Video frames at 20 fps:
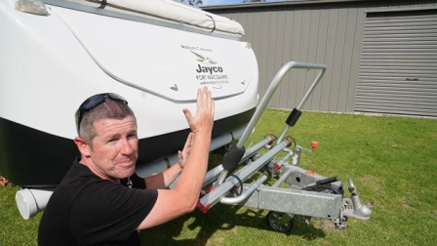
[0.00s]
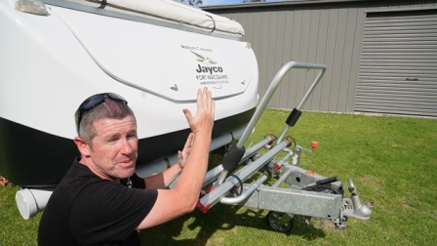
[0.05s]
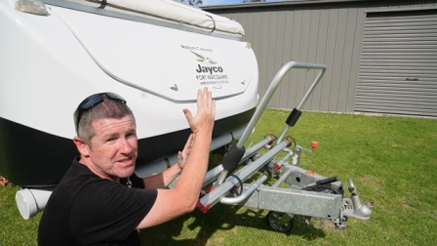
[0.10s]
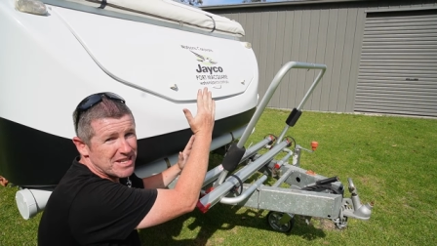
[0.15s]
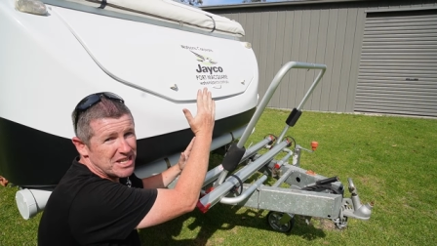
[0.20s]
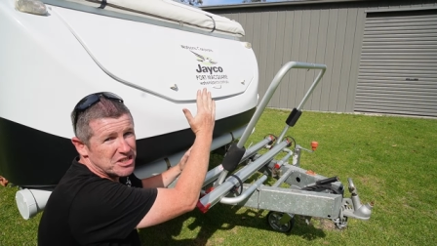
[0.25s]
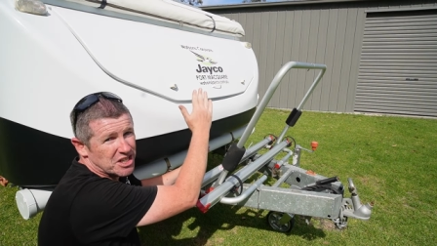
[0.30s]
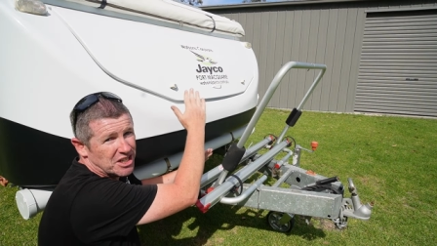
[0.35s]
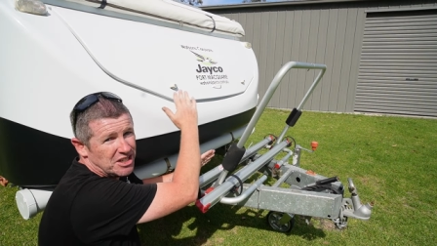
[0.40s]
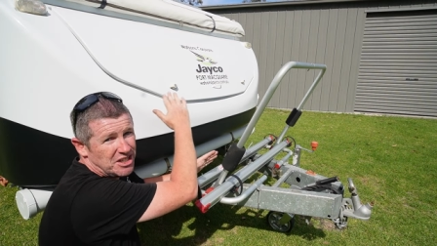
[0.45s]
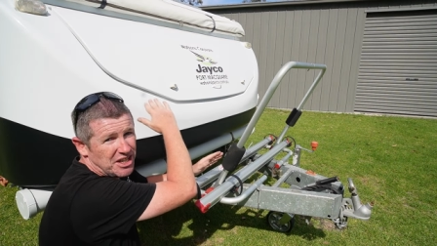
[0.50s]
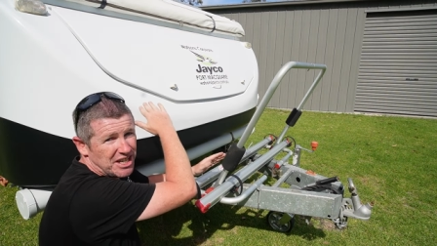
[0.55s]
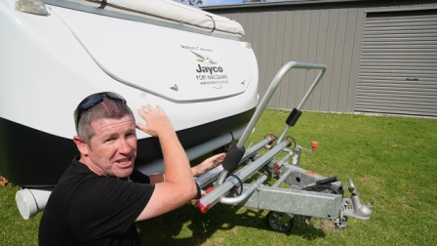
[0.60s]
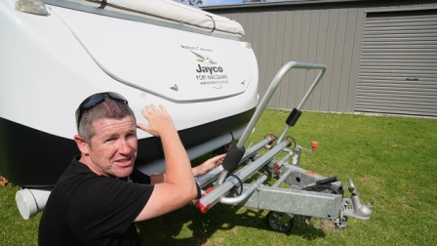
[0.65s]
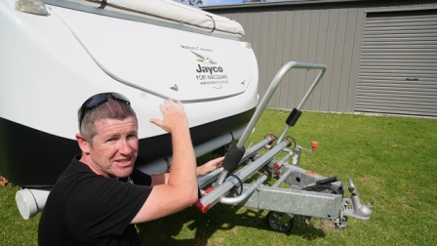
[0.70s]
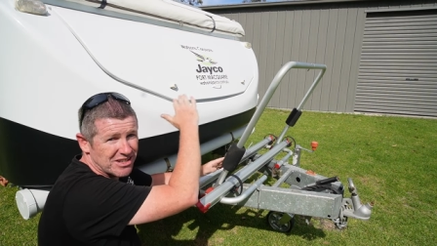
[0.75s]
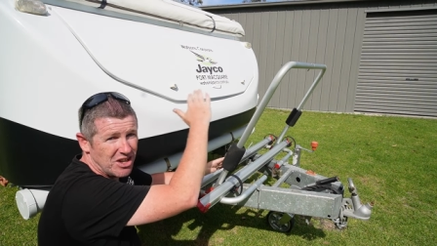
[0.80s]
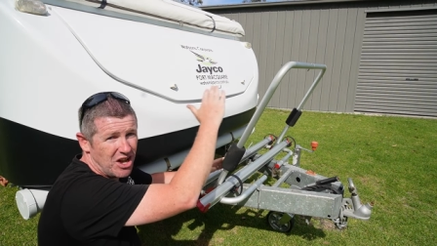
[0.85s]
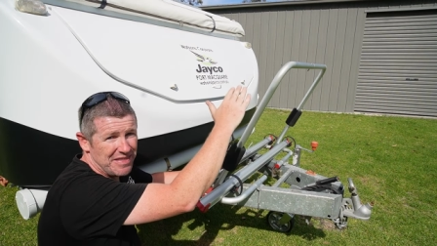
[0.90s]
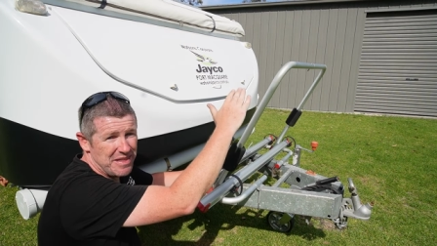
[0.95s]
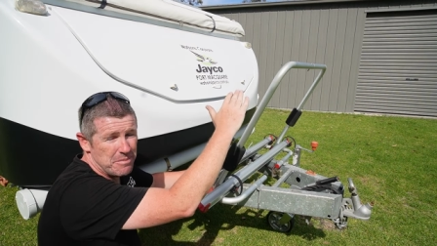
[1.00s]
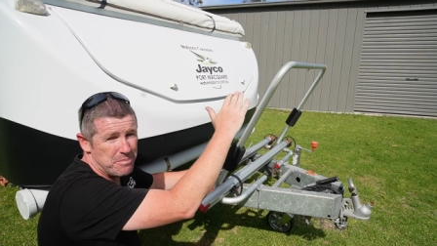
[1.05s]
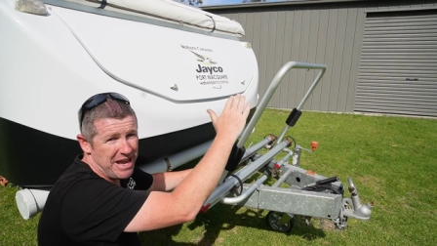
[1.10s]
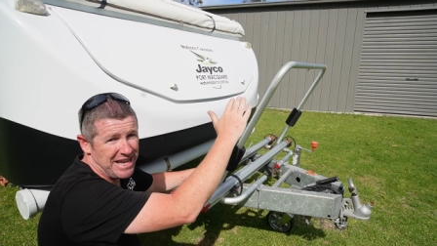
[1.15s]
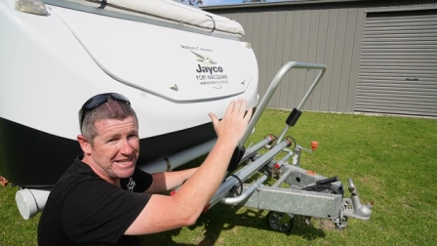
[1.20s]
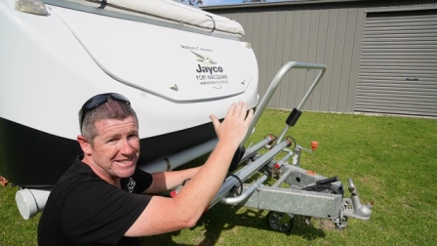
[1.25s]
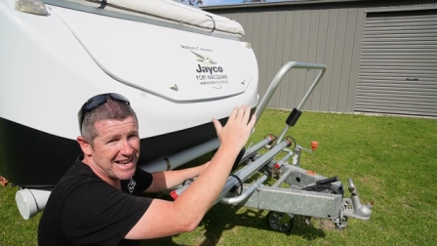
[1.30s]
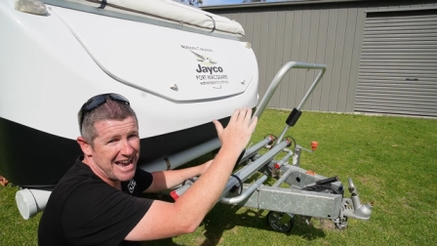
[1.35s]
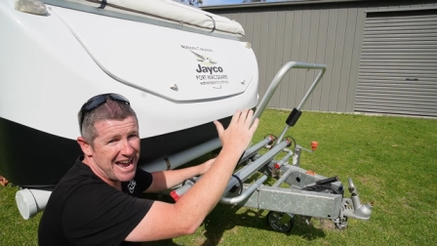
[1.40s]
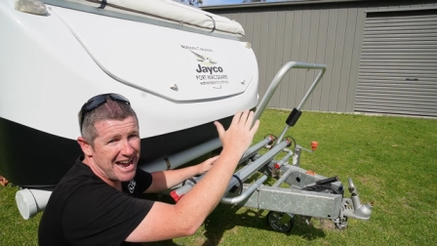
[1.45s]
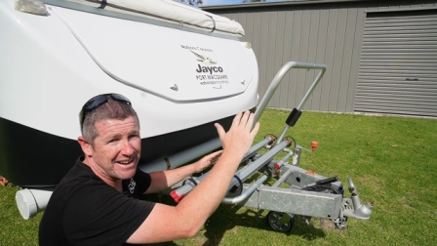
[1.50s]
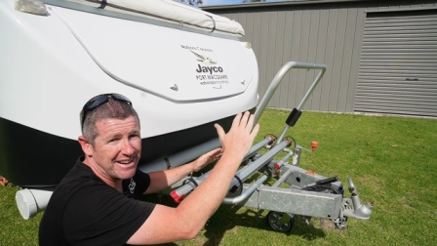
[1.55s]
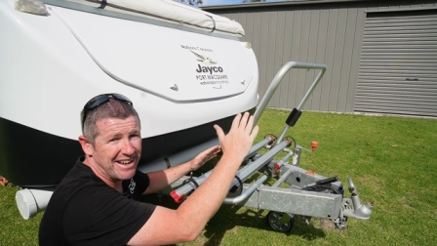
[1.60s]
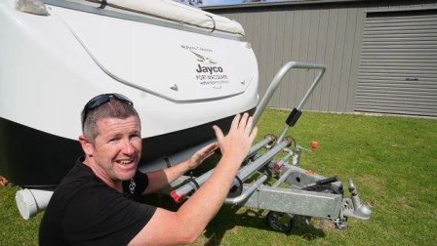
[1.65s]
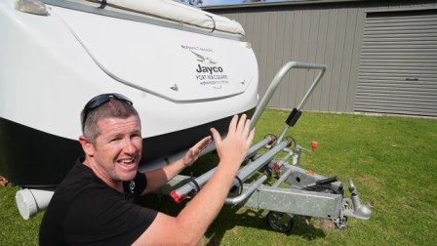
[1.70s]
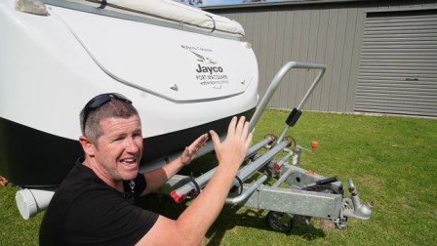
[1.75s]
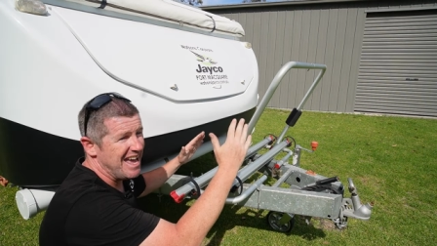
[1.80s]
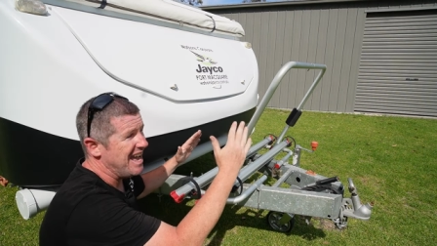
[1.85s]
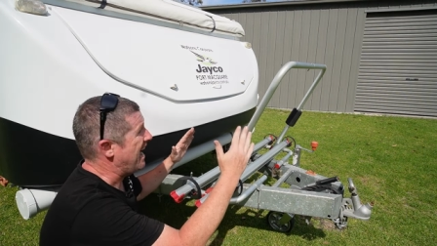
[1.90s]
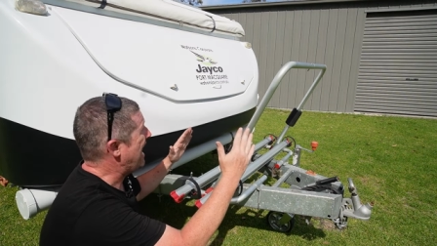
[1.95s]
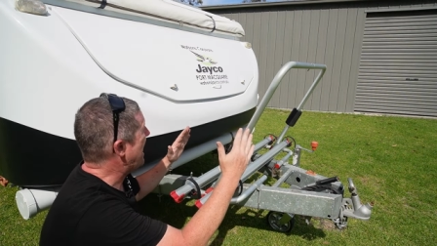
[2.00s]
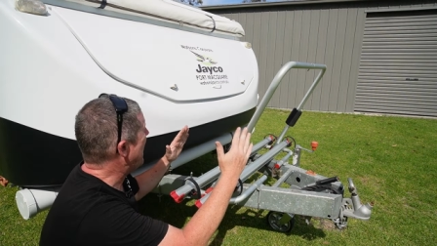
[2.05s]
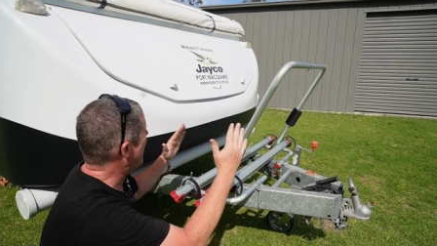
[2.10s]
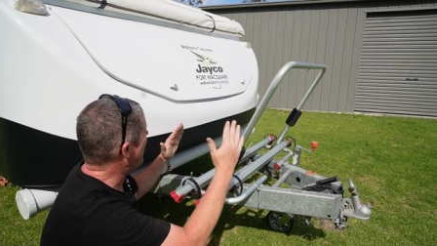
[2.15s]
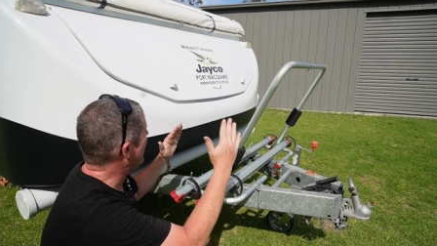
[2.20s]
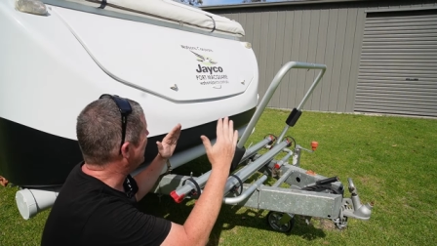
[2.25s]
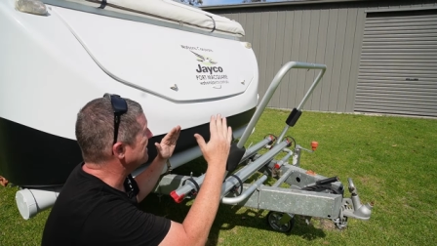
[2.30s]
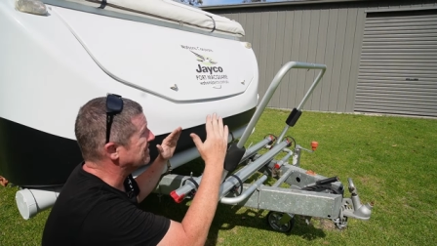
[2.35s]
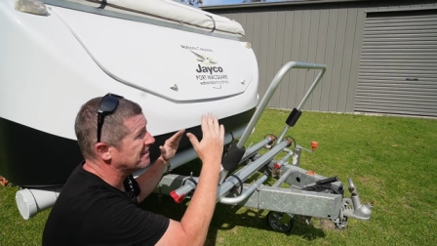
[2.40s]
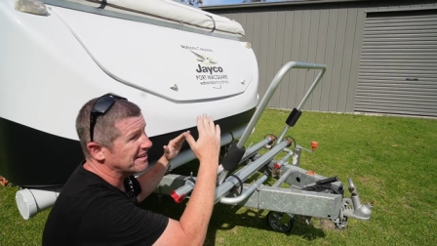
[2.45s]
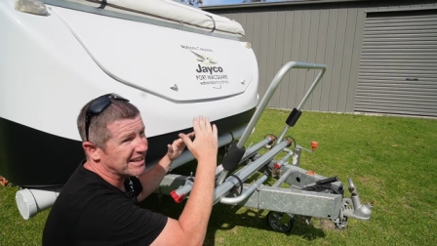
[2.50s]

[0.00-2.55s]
position, you can slide the beds out and